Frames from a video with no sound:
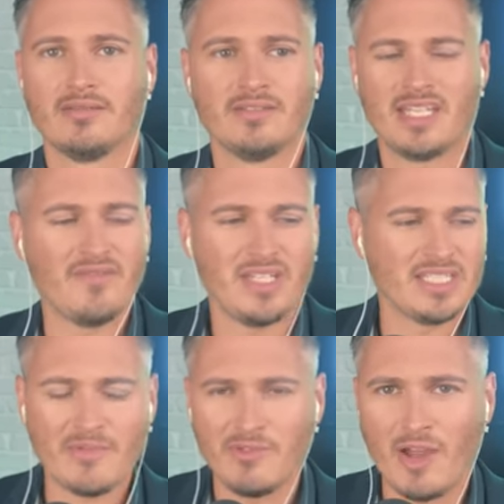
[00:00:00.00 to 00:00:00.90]

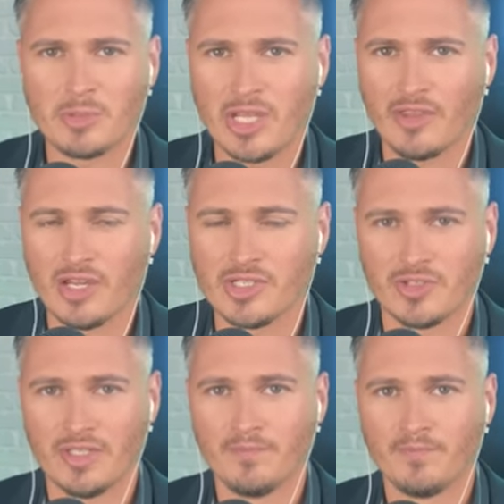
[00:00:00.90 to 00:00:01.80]
75% of the
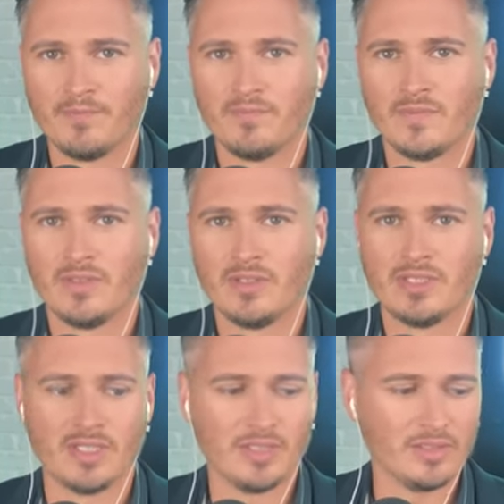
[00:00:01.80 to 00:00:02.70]
country
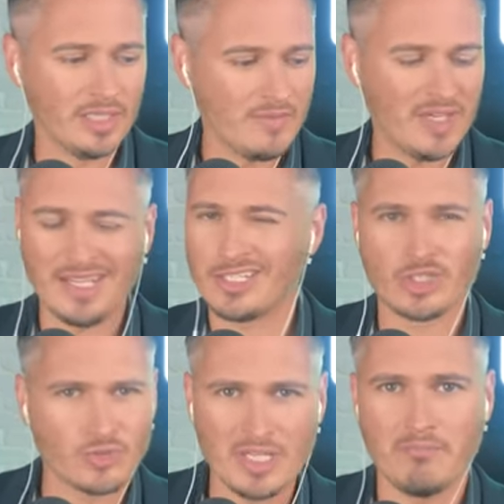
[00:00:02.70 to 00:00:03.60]
to live in
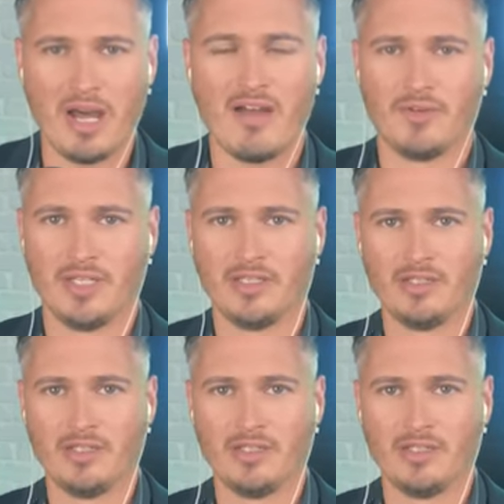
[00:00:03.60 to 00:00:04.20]
extreme poverty.